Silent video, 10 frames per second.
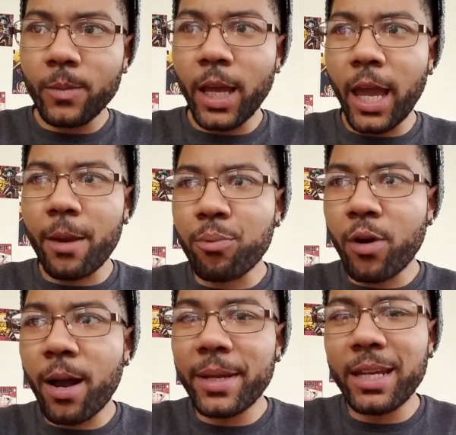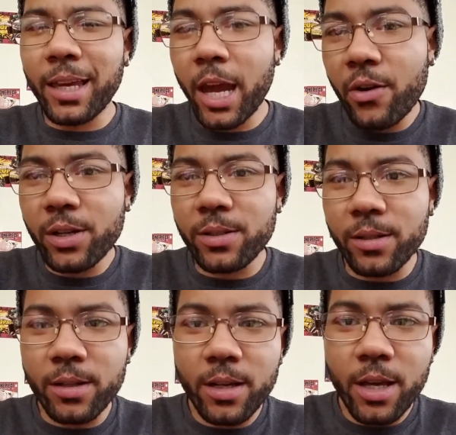a prominent
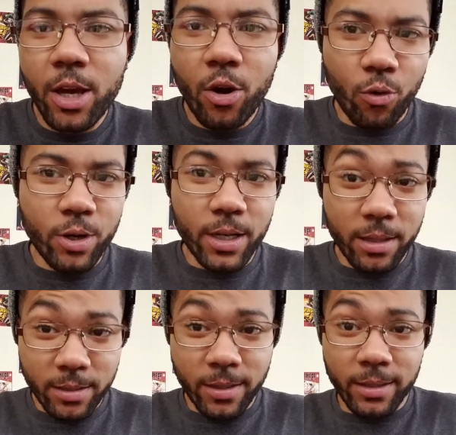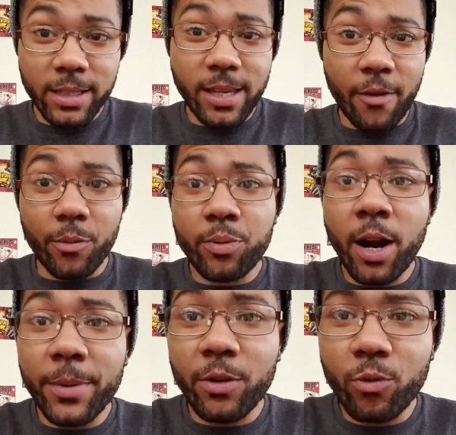character, or to at least have a
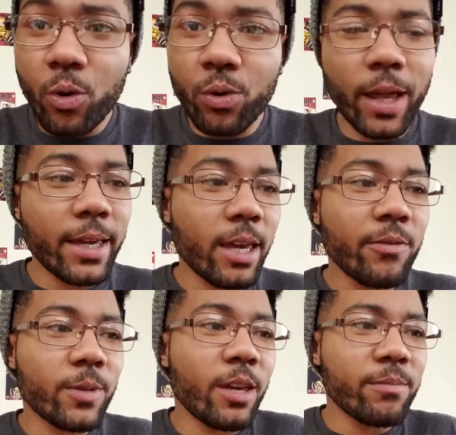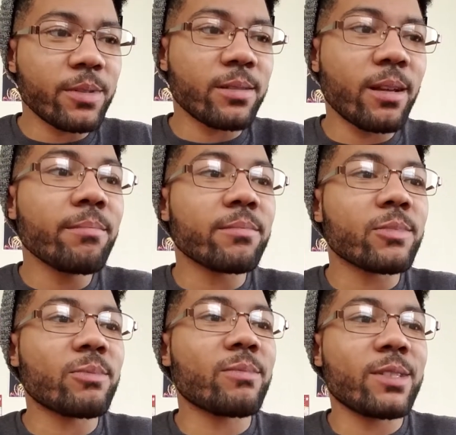prominent role, like, give him some
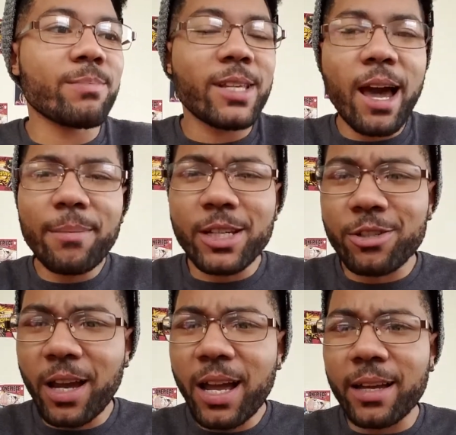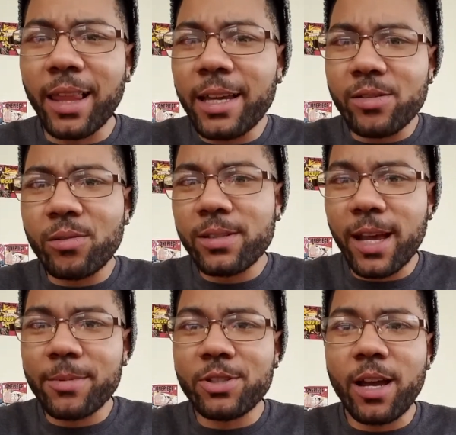time to shine. Like, his only time
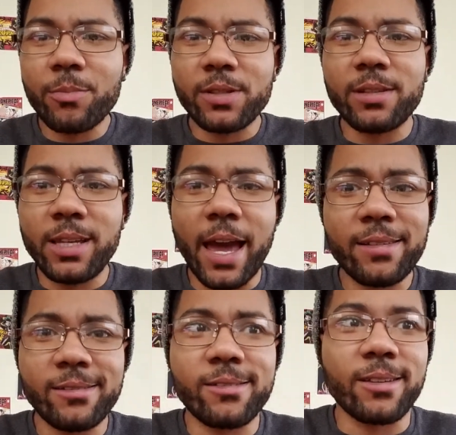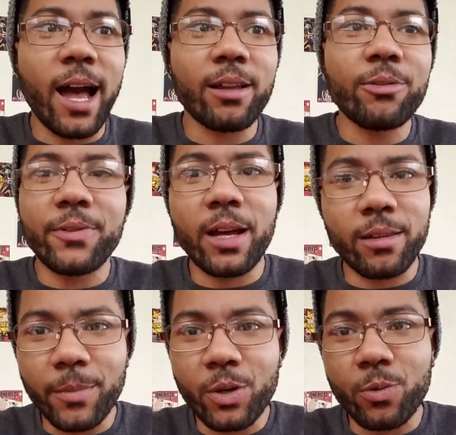to shine was he actually just got Luffy out the
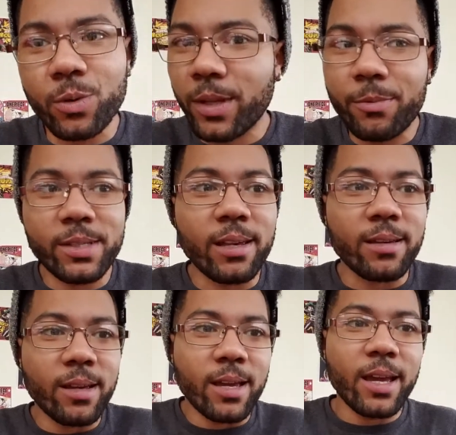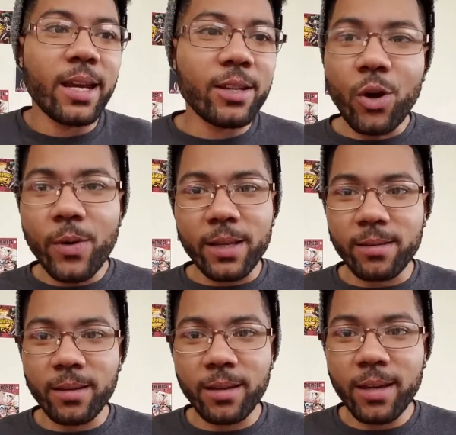mirror world. That was it. He didn't do
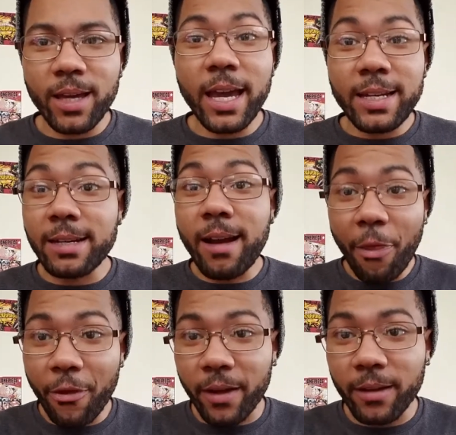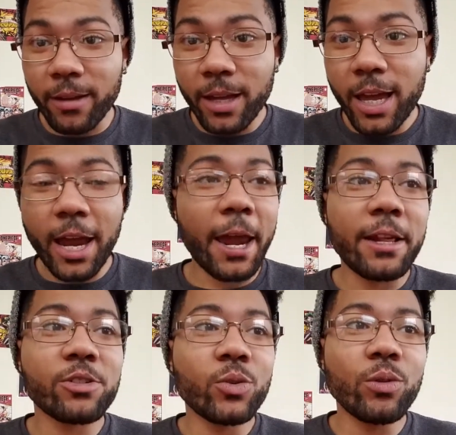anything. He did nothing. And
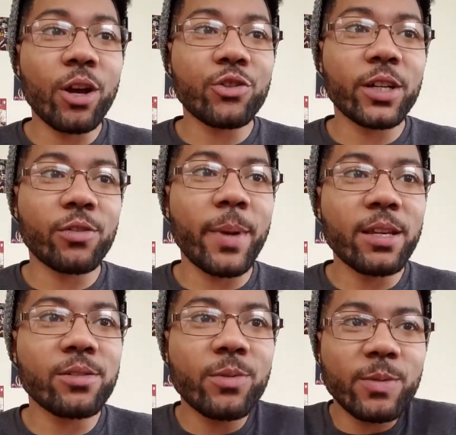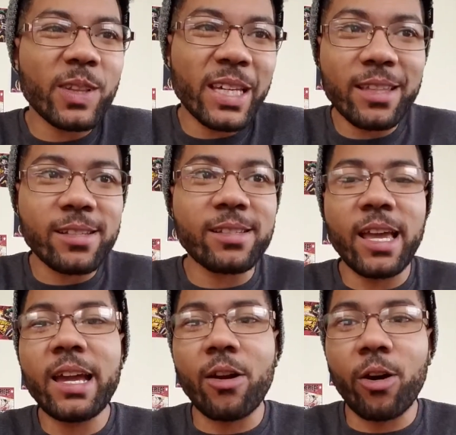his Sulong transformation, you didn't really get to see
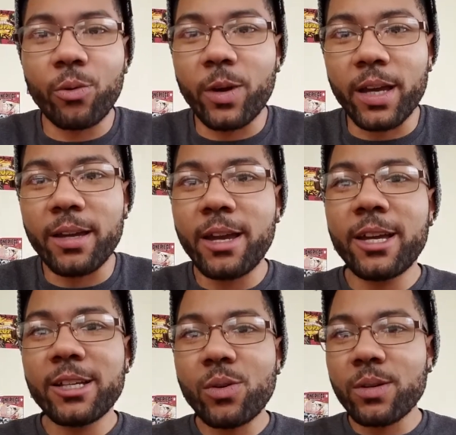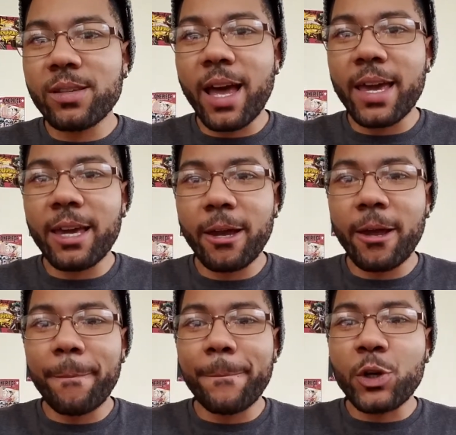it all the way. So it's like,
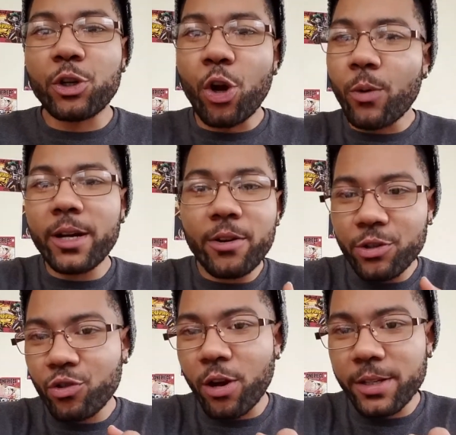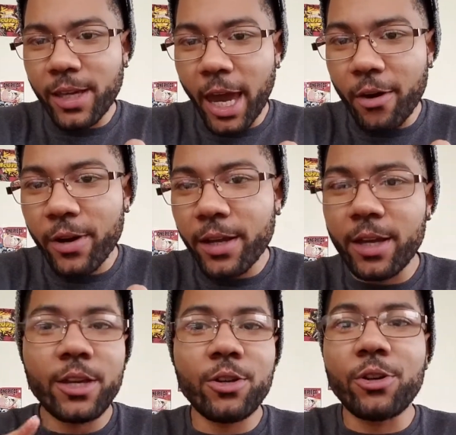you're nowhere near as strong as Carrot.
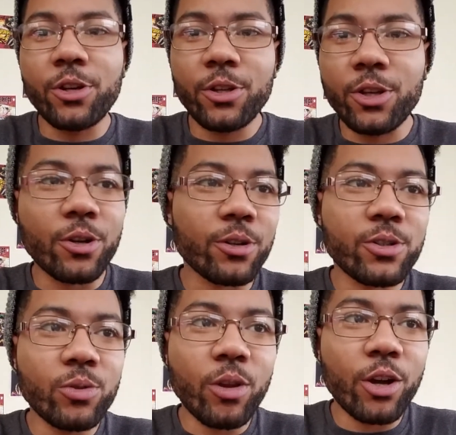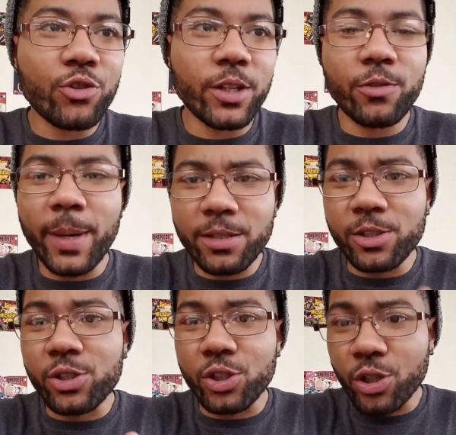Your Sulong transformation
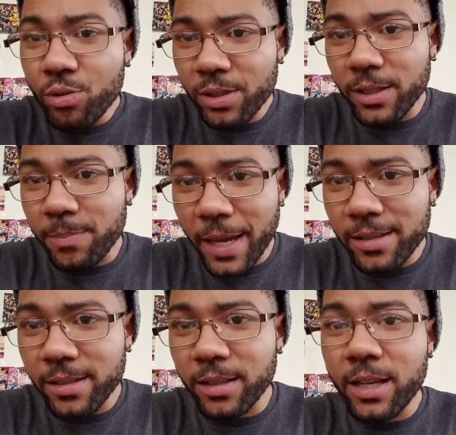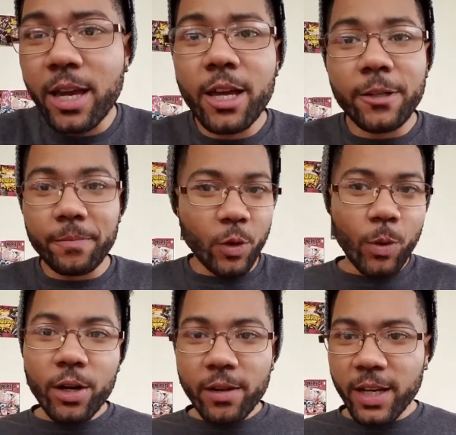is useless, basically. We
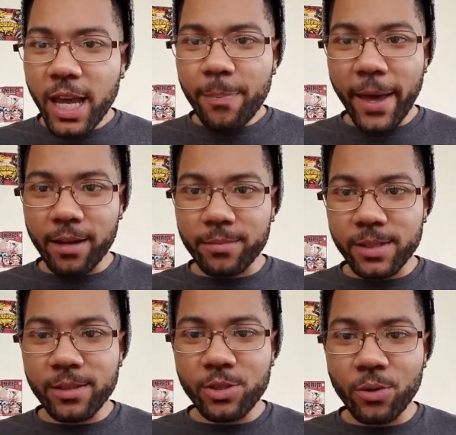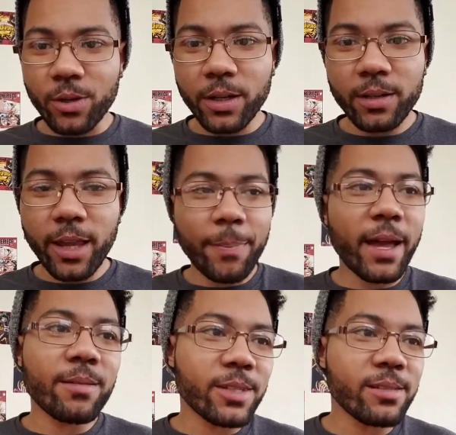don't even need Peckham's in the story. Like,
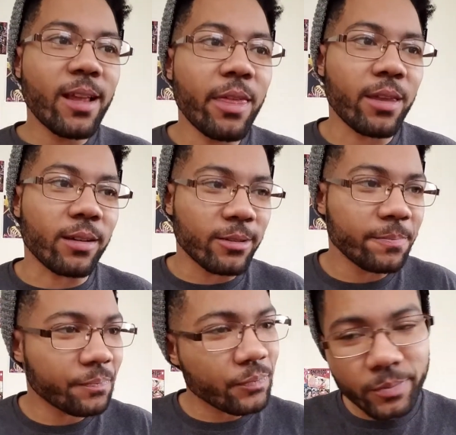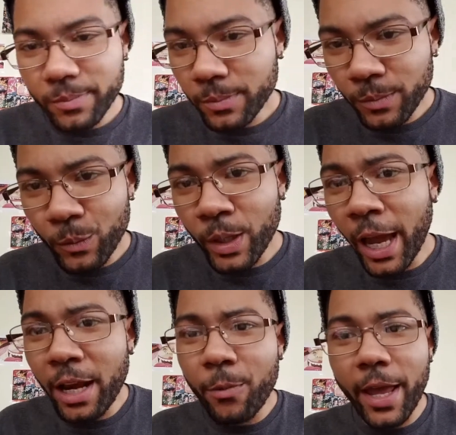Peckham's is nothing. Anyway,